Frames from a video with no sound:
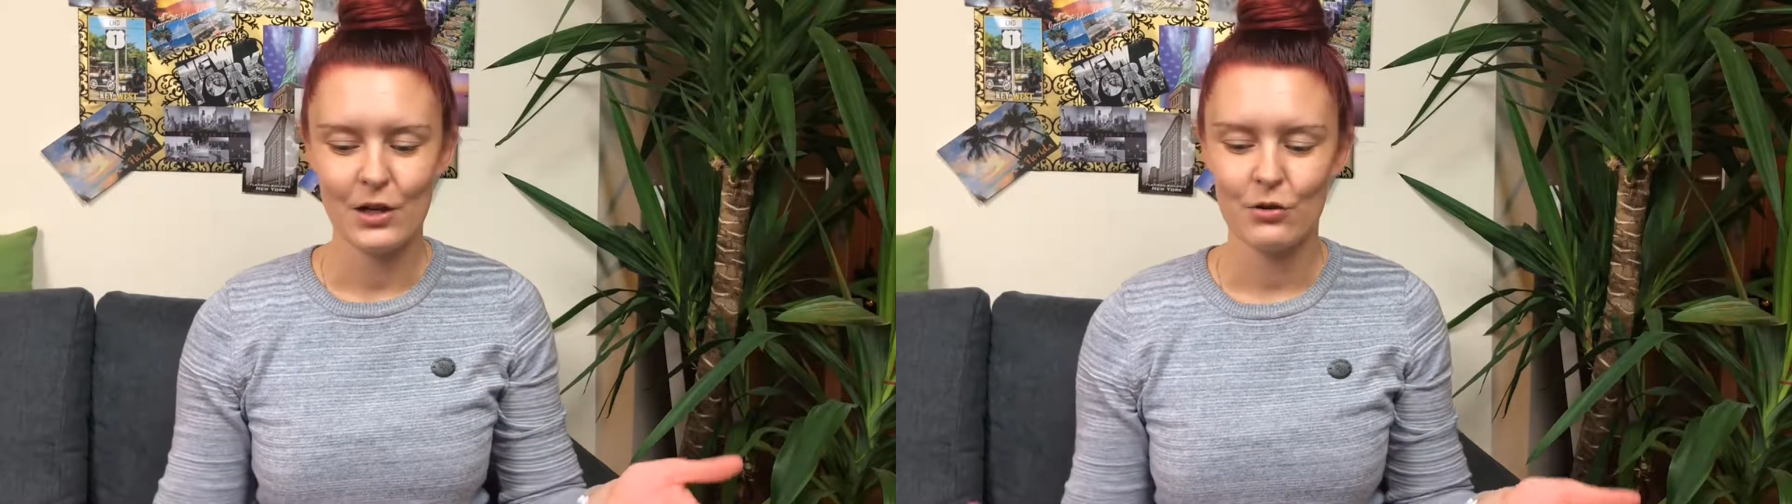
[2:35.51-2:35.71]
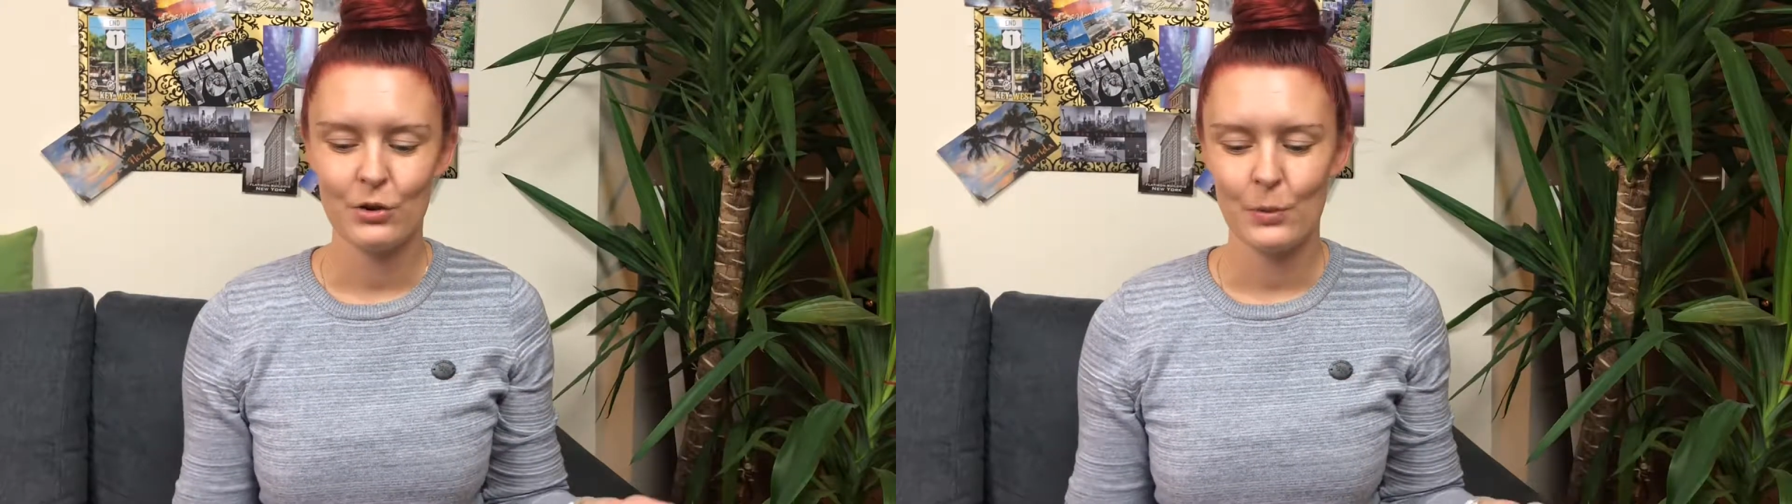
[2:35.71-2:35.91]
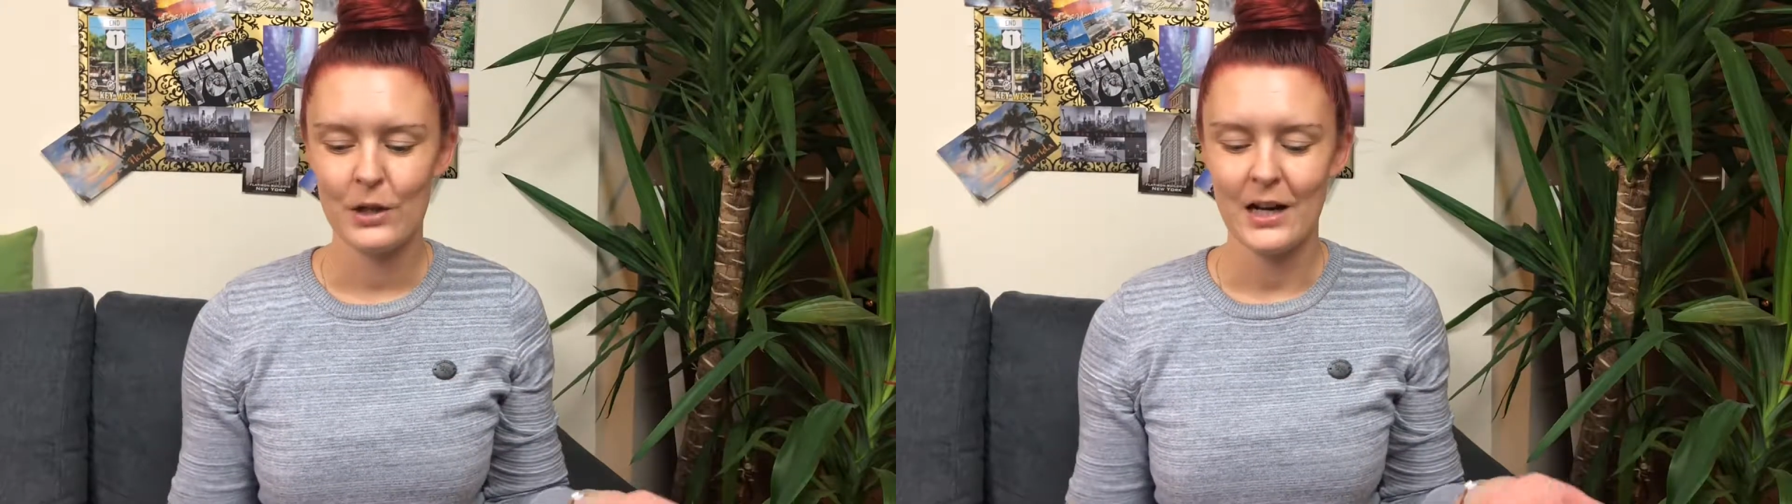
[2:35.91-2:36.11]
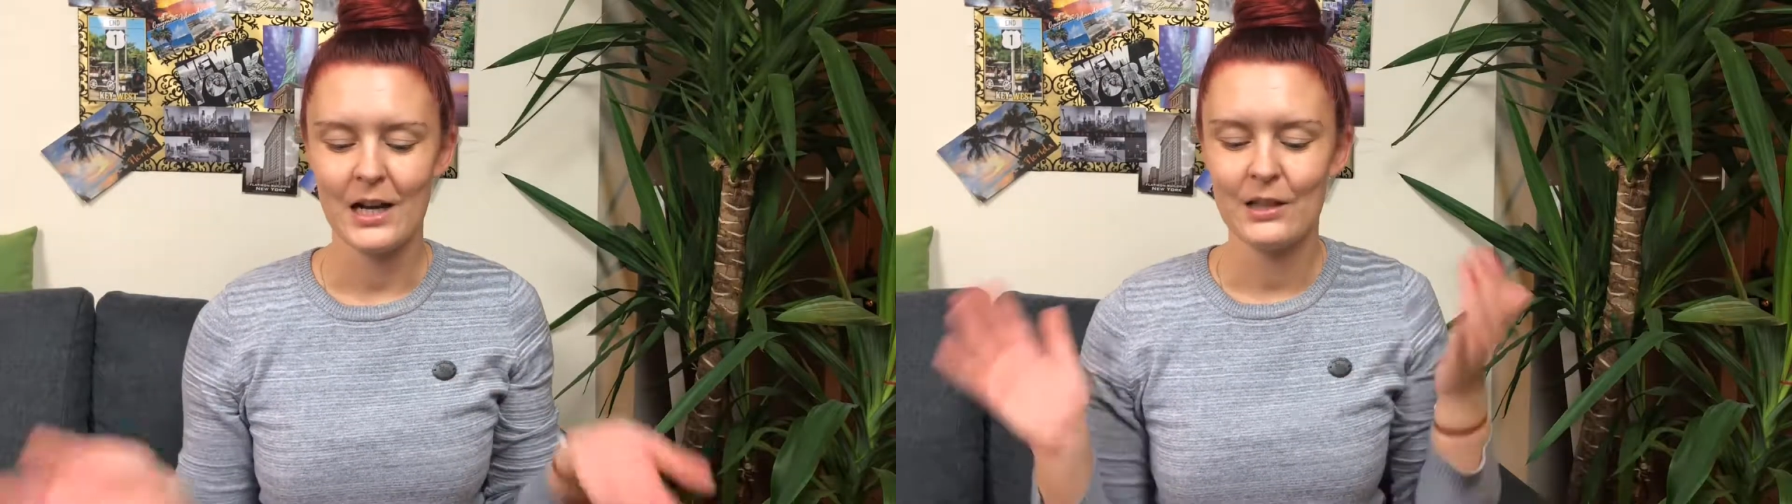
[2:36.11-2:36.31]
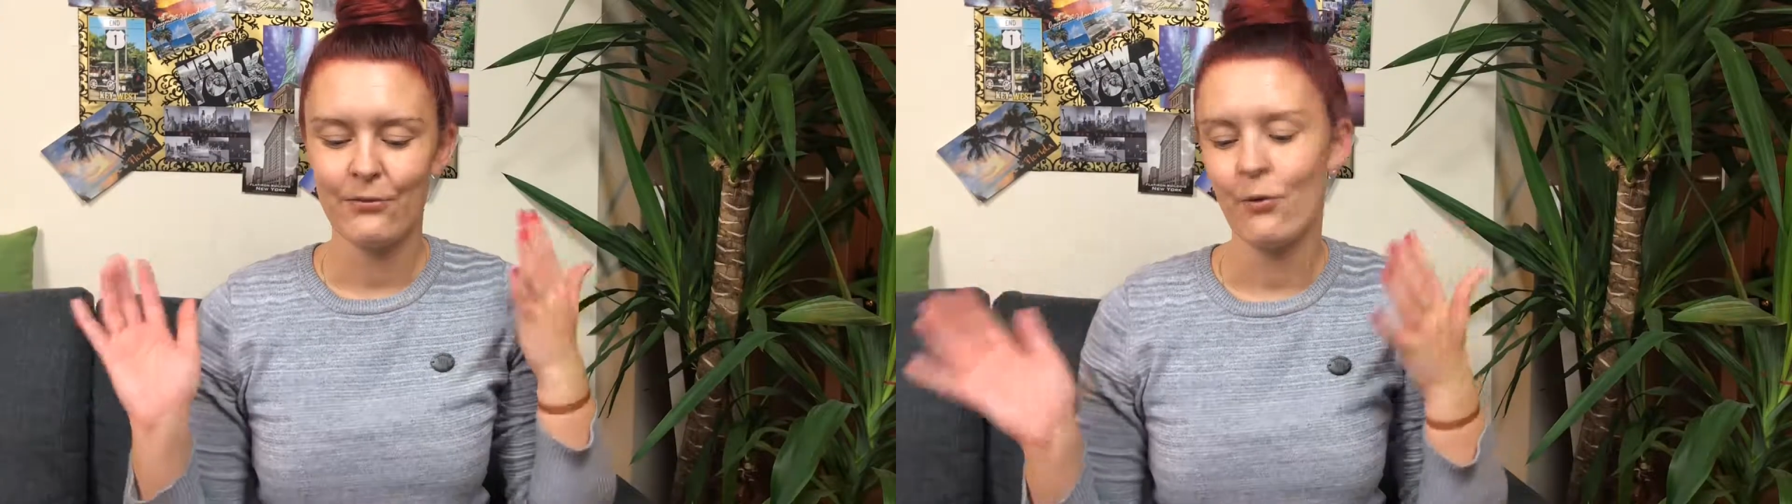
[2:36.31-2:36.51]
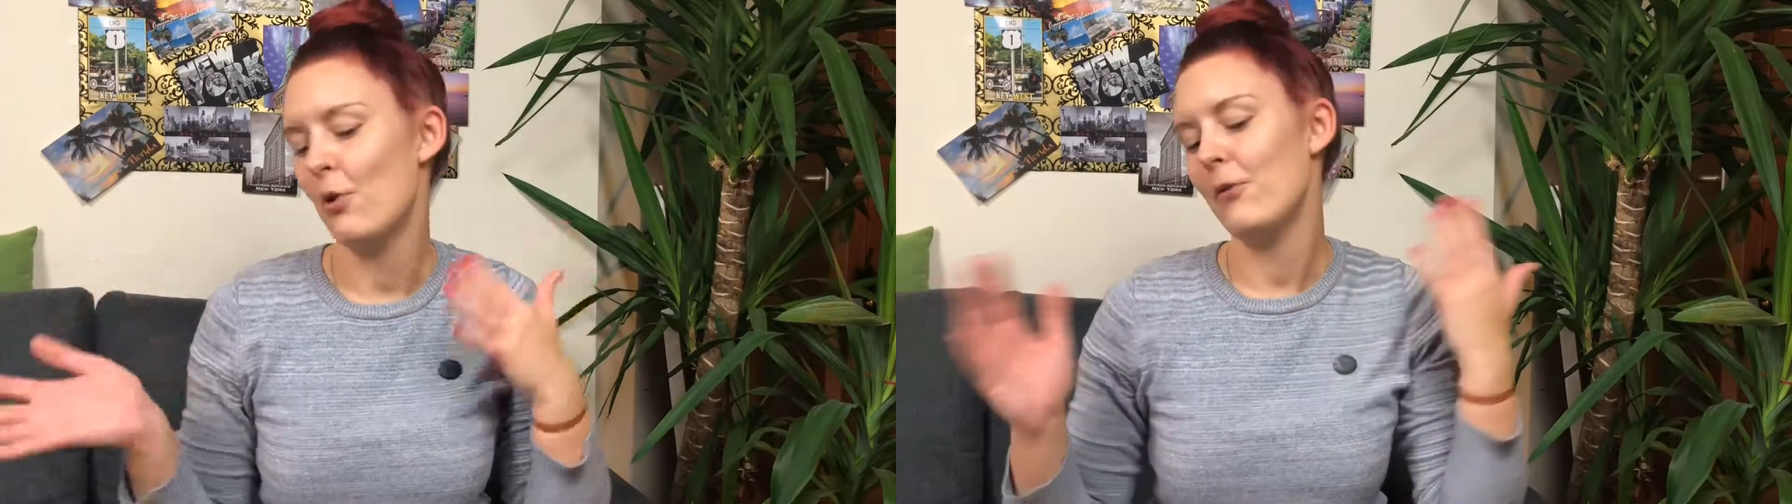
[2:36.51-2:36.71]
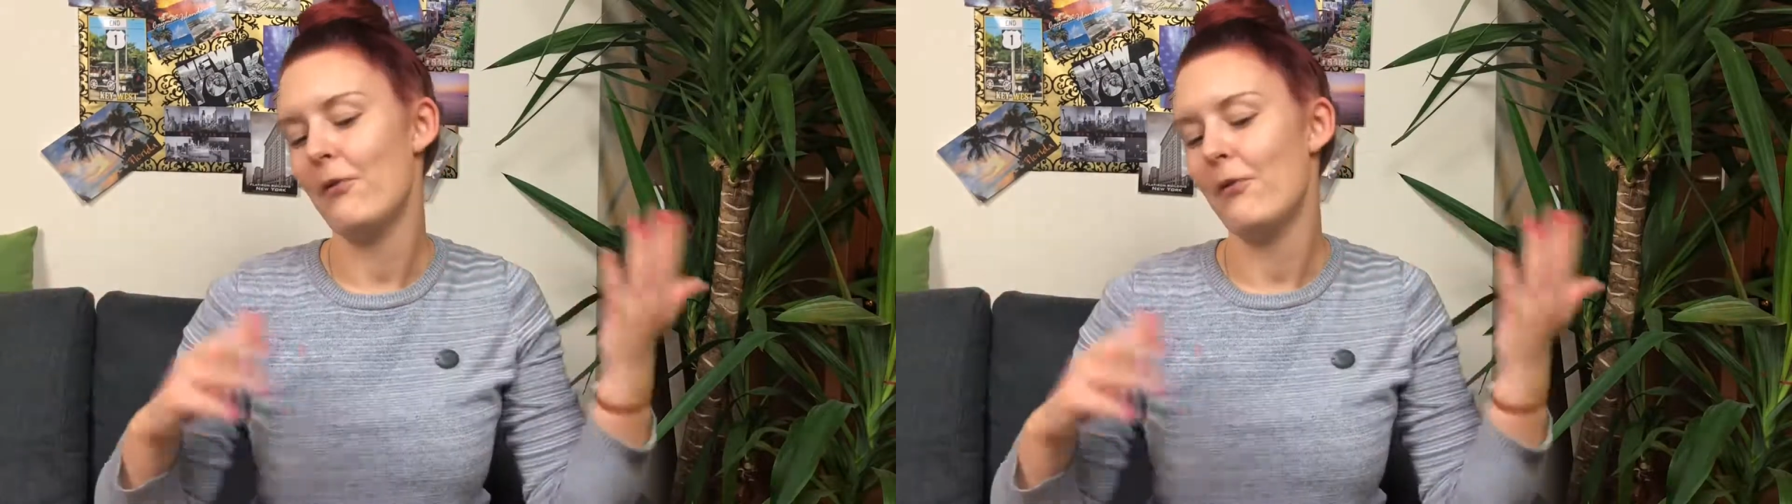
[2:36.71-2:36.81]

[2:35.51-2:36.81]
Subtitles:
those were days 4,